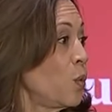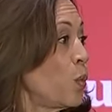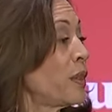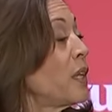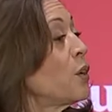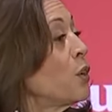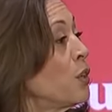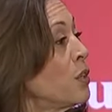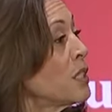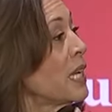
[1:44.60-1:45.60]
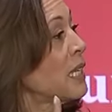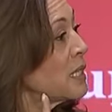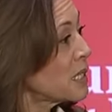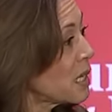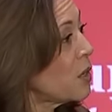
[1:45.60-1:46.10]
with the earned and
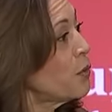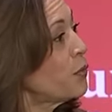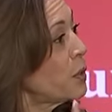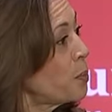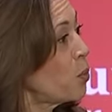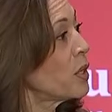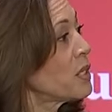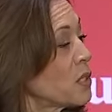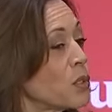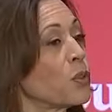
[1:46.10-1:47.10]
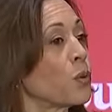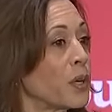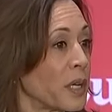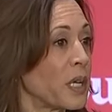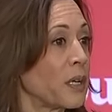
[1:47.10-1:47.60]
self-appointed
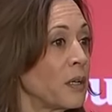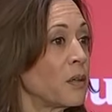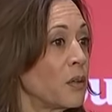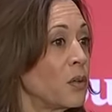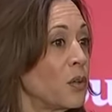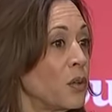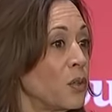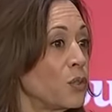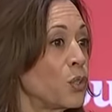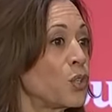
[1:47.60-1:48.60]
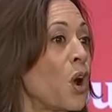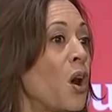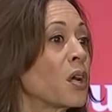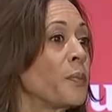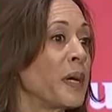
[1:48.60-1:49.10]
authority to
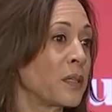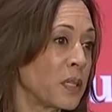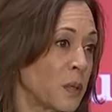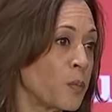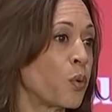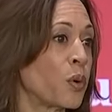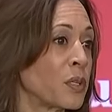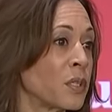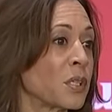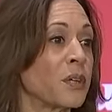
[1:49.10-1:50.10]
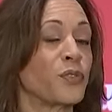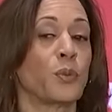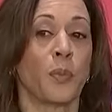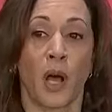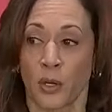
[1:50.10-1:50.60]
talk about the importance of
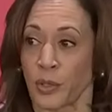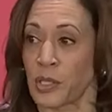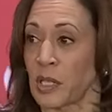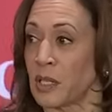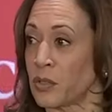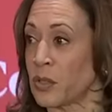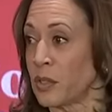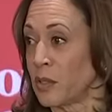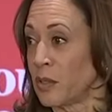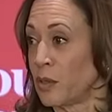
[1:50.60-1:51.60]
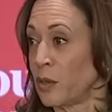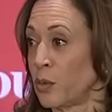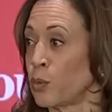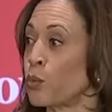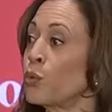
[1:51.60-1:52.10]
democracies,
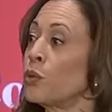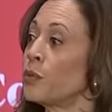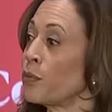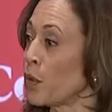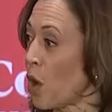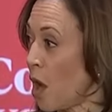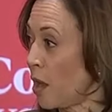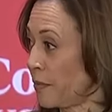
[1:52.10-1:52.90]
rule of law.